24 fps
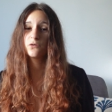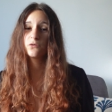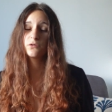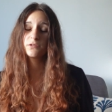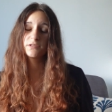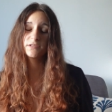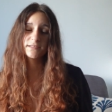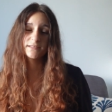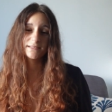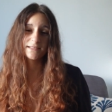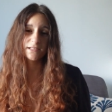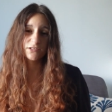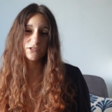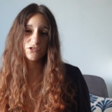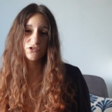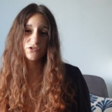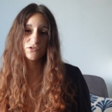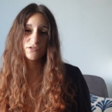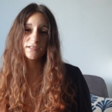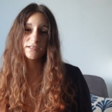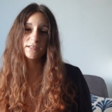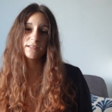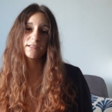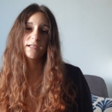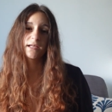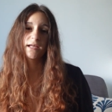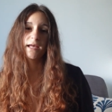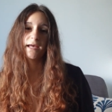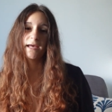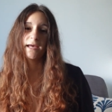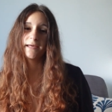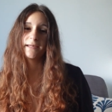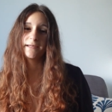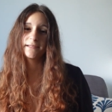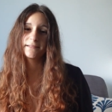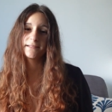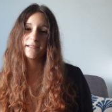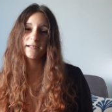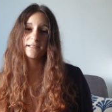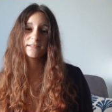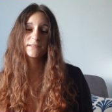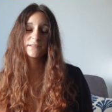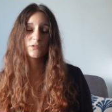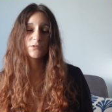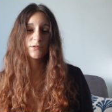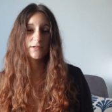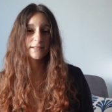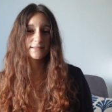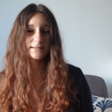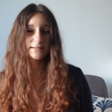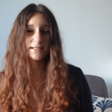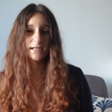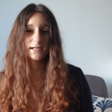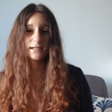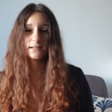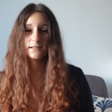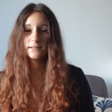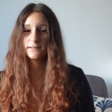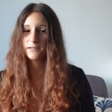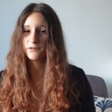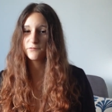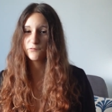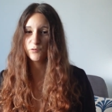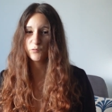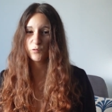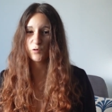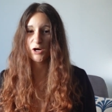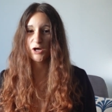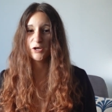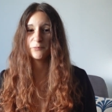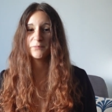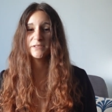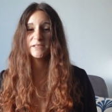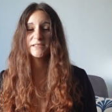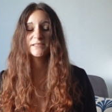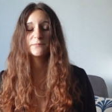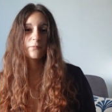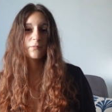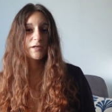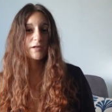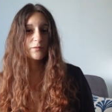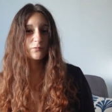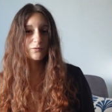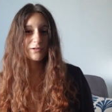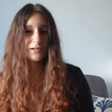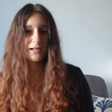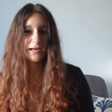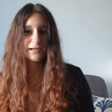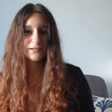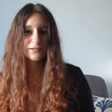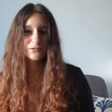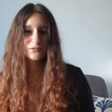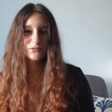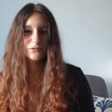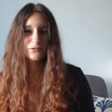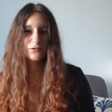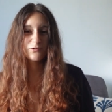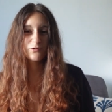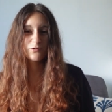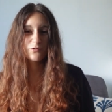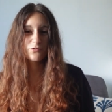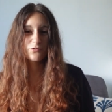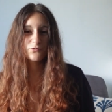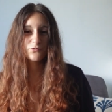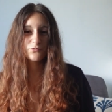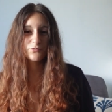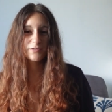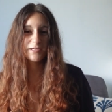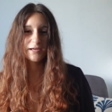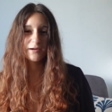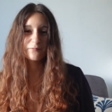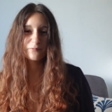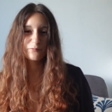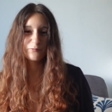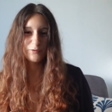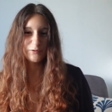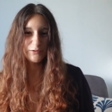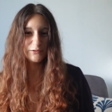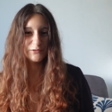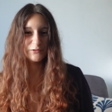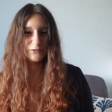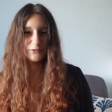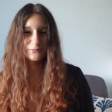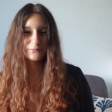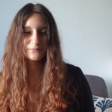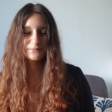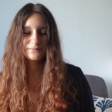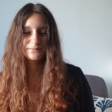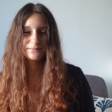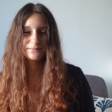all the sections and it tells you exactly the requirements, but I would like to go through them with you.